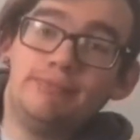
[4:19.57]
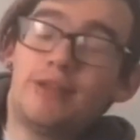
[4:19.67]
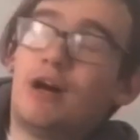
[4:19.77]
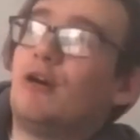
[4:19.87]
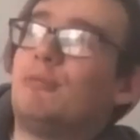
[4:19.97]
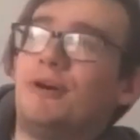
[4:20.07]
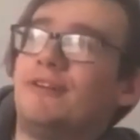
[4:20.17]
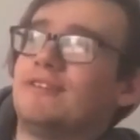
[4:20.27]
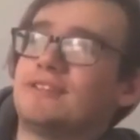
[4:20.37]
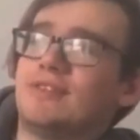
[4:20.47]
The whole
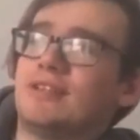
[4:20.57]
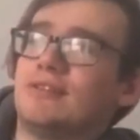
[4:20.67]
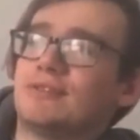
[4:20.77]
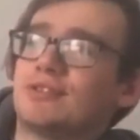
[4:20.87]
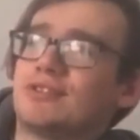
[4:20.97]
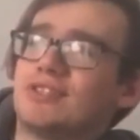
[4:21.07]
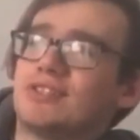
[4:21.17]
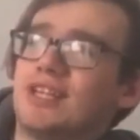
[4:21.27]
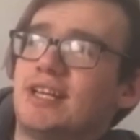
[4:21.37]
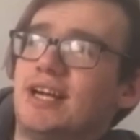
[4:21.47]
point of this video was just to
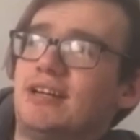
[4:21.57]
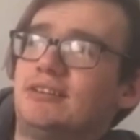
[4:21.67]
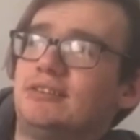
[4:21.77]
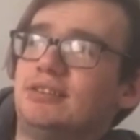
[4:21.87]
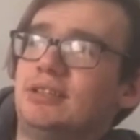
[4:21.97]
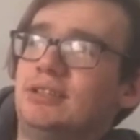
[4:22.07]
say how